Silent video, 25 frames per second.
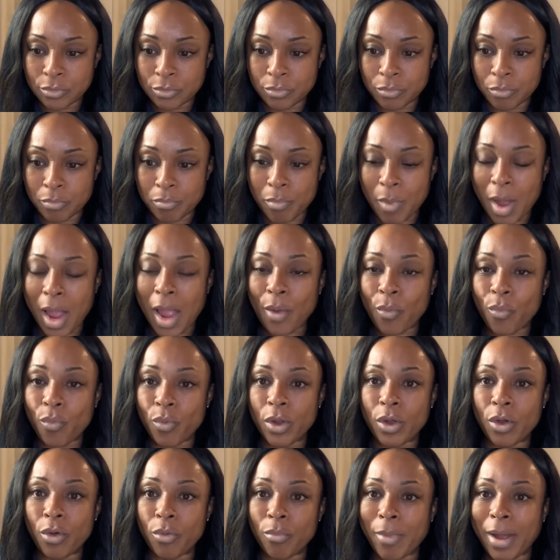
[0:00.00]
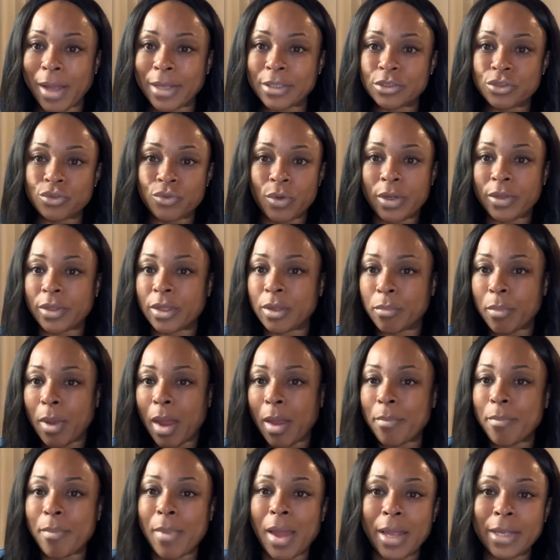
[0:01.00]
my will, my strength, and my
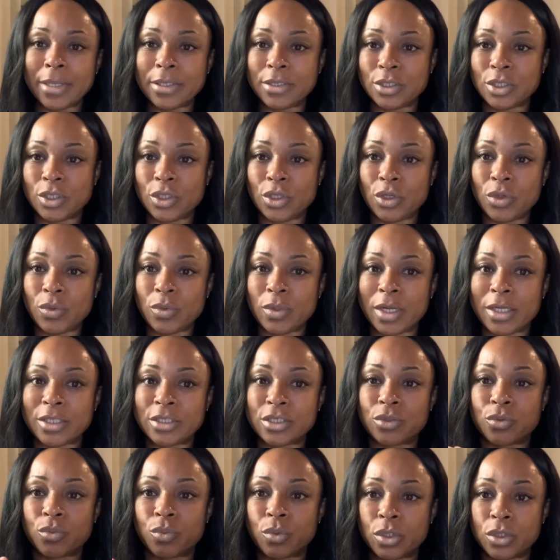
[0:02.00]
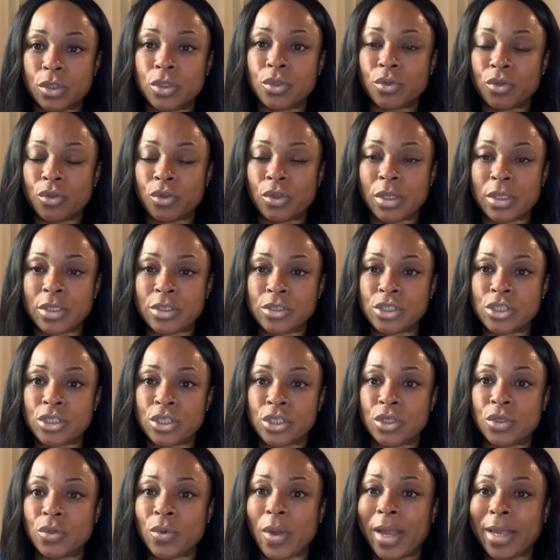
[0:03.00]
might to you, and I surrender this to
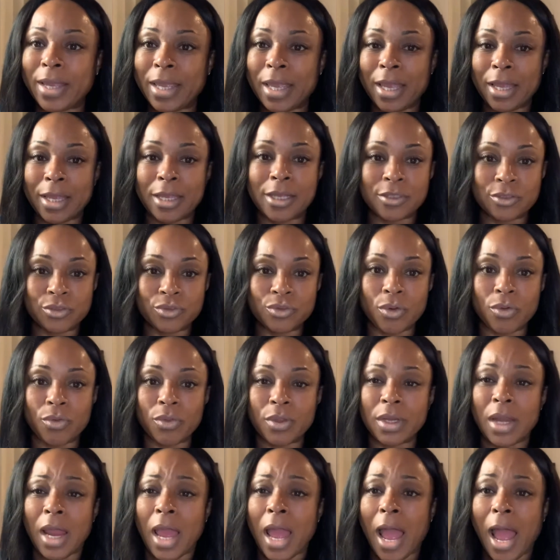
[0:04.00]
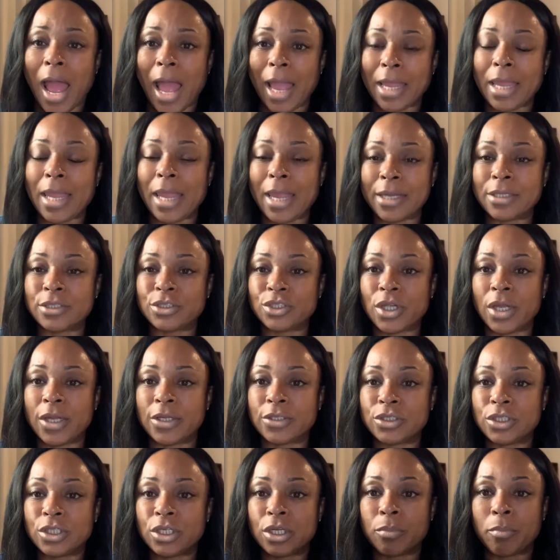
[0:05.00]
you. I can't control it. I can't change
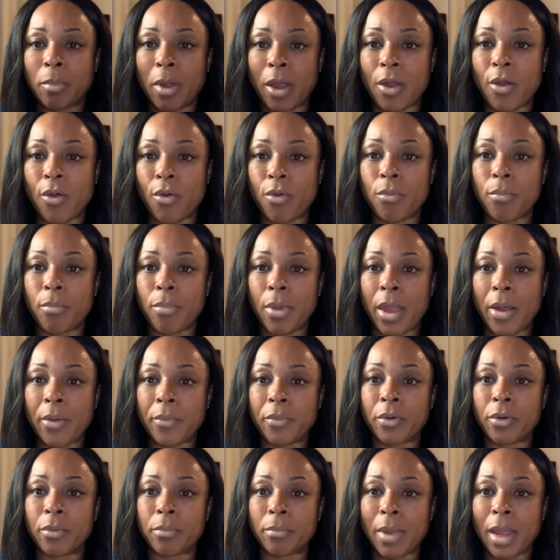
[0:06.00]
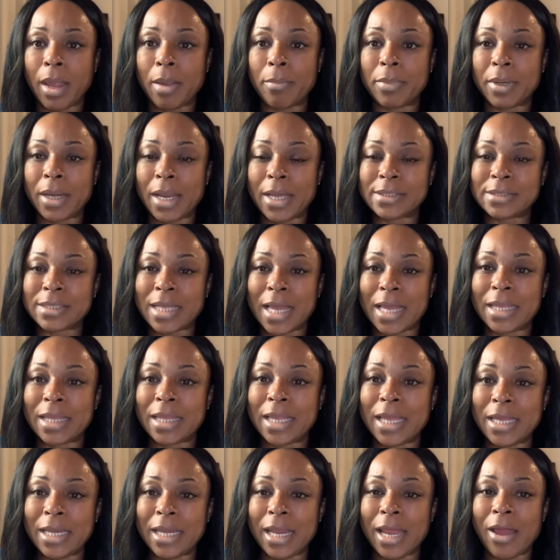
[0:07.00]
it in my own power and might. But as I
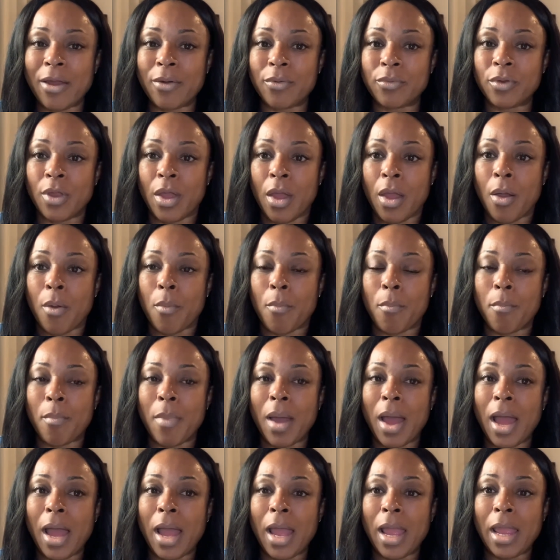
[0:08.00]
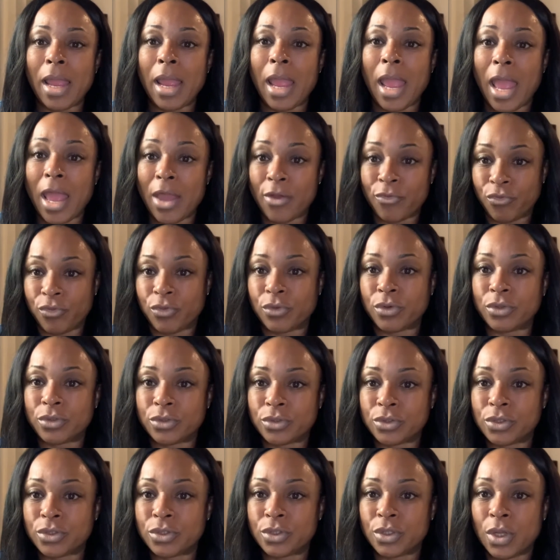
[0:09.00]
lay down my
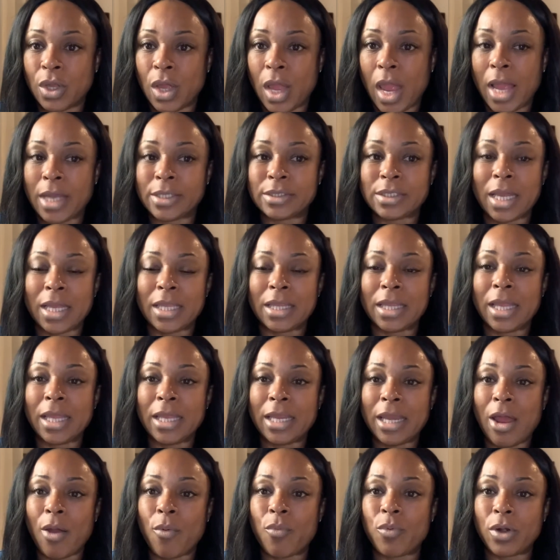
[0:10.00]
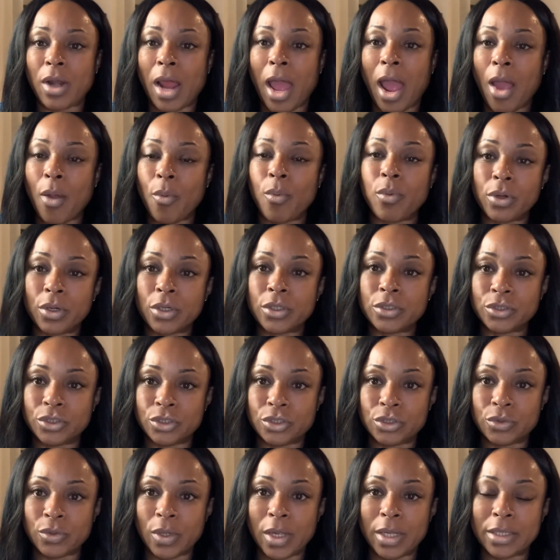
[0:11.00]
efforts, as I lay down what I want to
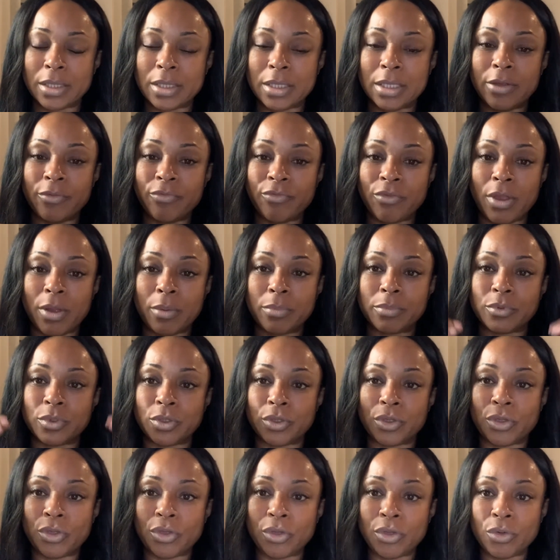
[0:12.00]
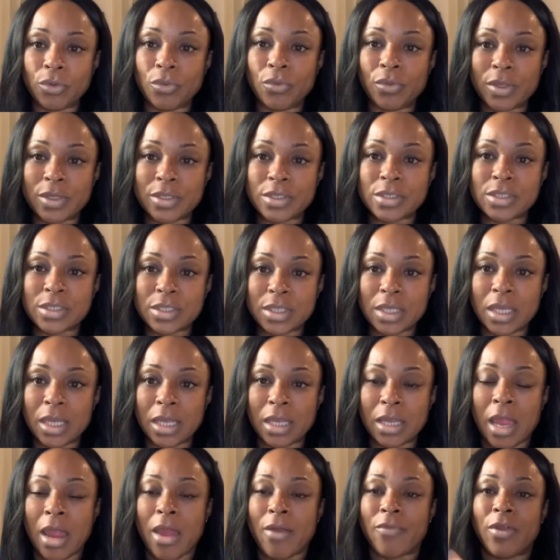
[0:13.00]
do and lift up to you this thing,
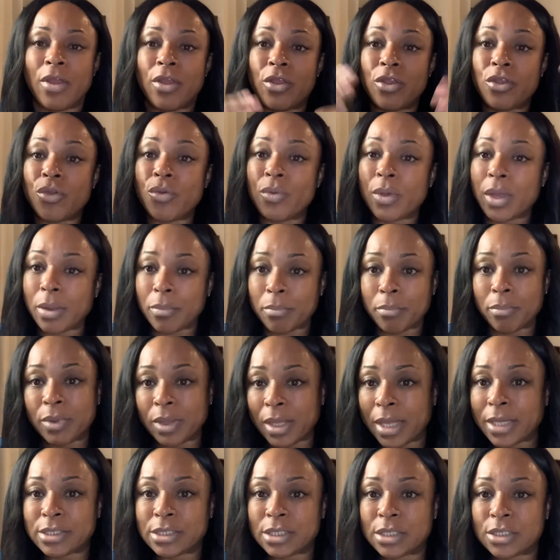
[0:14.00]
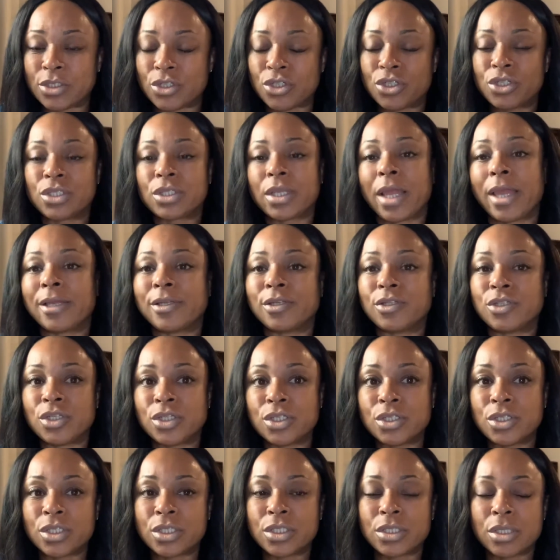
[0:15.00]
that you can bless it, just like
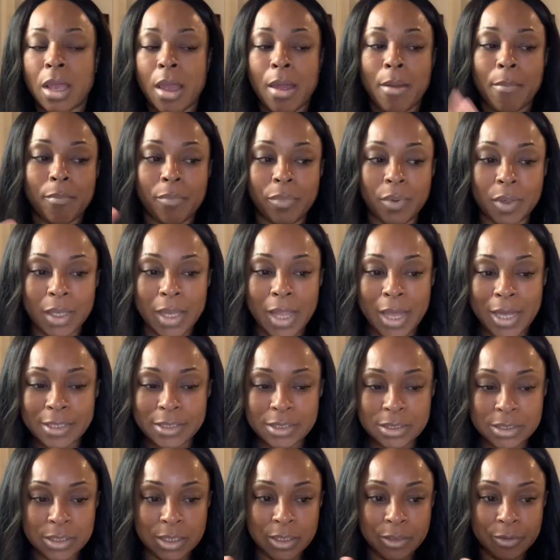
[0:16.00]
Jesus blessed